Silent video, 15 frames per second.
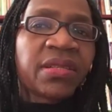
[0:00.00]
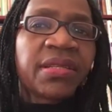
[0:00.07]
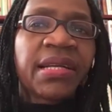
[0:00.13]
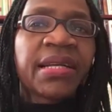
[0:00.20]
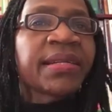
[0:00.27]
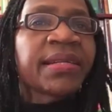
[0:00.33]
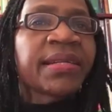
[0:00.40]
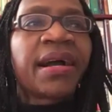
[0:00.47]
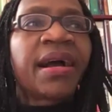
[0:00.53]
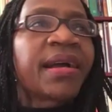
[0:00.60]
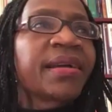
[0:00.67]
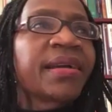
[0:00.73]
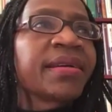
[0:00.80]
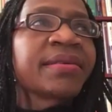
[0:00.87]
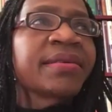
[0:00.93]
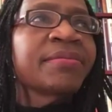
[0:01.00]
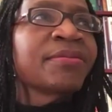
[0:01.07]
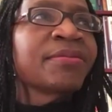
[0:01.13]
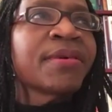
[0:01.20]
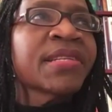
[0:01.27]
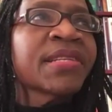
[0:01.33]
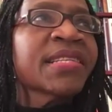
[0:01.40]
Like, I
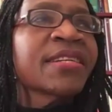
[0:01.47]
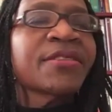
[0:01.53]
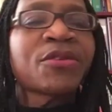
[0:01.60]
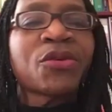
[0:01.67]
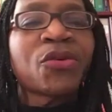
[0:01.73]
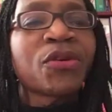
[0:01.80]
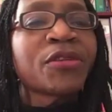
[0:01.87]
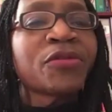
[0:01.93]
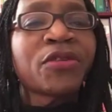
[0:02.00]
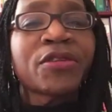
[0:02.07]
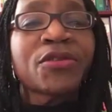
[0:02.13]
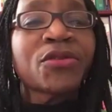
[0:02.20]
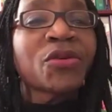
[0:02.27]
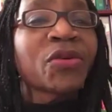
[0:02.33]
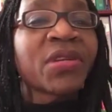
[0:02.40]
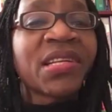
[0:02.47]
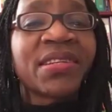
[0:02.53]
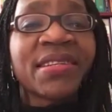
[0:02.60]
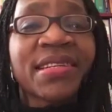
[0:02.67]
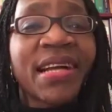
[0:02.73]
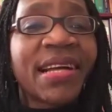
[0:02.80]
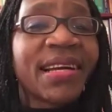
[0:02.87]
wanted to coach for so
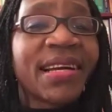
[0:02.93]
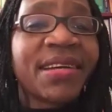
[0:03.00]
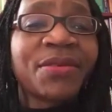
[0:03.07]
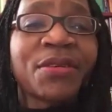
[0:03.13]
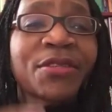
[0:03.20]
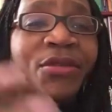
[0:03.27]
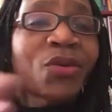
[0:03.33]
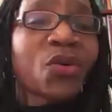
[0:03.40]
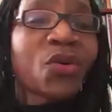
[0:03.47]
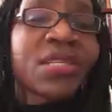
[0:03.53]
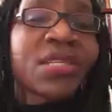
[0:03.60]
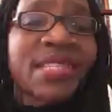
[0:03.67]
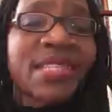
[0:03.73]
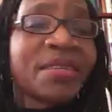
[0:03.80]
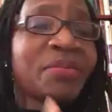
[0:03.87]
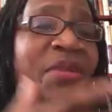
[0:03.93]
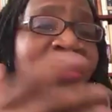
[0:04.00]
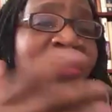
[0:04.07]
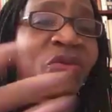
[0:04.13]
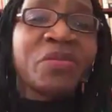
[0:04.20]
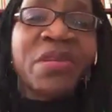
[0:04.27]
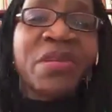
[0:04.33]
long, and I was coaching in my
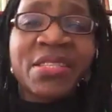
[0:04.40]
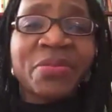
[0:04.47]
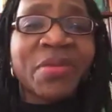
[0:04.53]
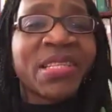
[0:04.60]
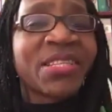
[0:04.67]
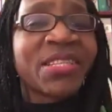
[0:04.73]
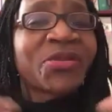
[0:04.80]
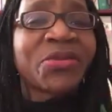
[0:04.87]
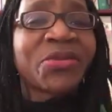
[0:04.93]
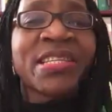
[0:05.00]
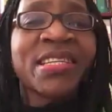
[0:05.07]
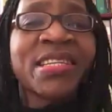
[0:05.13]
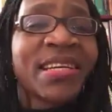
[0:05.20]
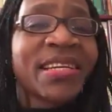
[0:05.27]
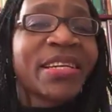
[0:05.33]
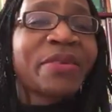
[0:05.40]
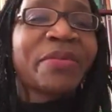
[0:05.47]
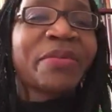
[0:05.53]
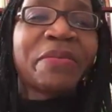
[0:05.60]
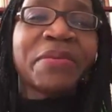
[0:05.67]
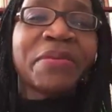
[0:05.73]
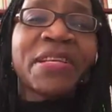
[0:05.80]
women's ministry, in
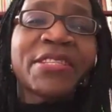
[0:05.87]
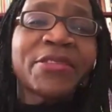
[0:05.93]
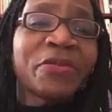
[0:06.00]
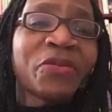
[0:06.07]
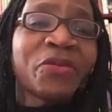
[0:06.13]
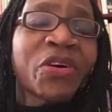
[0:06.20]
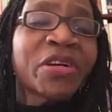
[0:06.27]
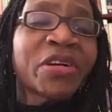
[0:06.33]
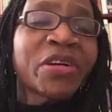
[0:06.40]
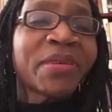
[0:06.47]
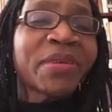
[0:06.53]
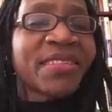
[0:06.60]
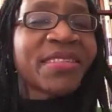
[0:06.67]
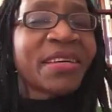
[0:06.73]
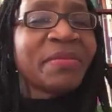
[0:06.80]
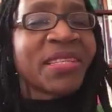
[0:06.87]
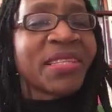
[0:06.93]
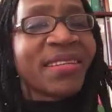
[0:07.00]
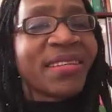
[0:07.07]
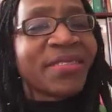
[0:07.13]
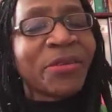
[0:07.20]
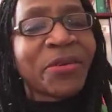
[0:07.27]
my place of work, because I'm a,
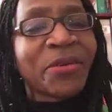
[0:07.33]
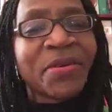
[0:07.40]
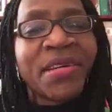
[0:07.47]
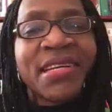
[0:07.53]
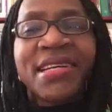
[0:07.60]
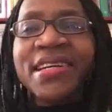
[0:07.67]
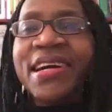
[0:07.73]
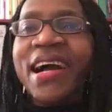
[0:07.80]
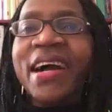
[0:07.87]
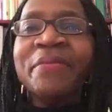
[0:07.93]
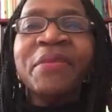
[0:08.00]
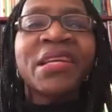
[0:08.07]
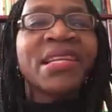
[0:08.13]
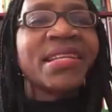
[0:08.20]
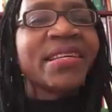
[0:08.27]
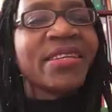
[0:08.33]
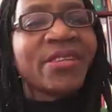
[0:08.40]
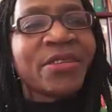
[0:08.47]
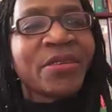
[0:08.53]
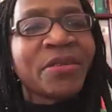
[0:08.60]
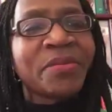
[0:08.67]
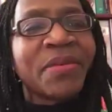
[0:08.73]
you know, I'm a
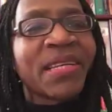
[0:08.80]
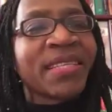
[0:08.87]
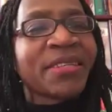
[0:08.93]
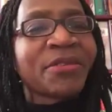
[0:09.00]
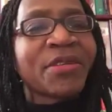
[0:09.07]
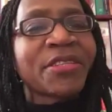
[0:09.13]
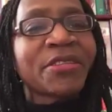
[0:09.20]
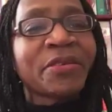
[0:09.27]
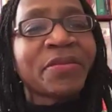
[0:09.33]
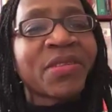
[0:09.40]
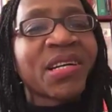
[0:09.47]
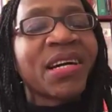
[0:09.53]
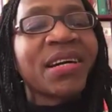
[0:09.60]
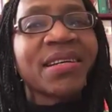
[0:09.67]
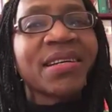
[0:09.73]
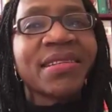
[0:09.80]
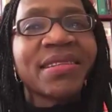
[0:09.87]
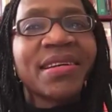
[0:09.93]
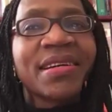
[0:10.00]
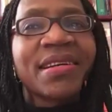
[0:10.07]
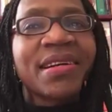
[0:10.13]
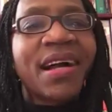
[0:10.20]
leader by the grace of God.
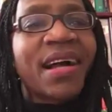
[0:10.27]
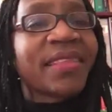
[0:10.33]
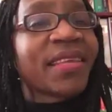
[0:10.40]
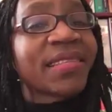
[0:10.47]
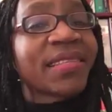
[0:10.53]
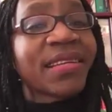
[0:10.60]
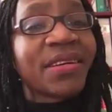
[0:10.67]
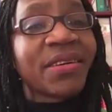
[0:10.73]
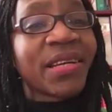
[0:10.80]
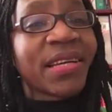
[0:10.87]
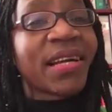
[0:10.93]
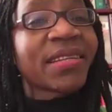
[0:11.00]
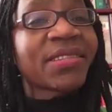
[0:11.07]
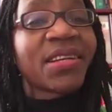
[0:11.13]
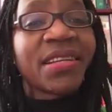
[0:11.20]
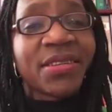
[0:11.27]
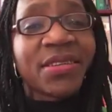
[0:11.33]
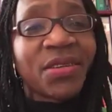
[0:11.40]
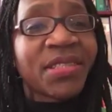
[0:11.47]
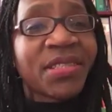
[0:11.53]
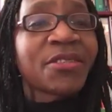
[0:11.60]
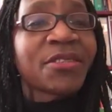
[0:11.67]
And that's how I actually
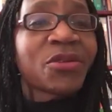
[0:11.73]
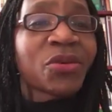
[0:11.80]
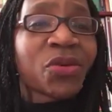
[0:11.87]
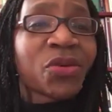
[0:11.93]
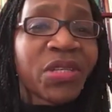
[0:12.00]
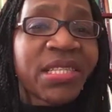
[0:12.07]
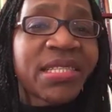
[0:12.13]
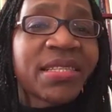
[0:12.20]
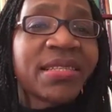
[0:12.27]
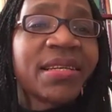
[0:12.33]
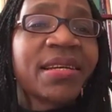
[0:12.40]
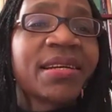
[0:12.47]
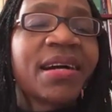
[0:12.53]
got into coaching.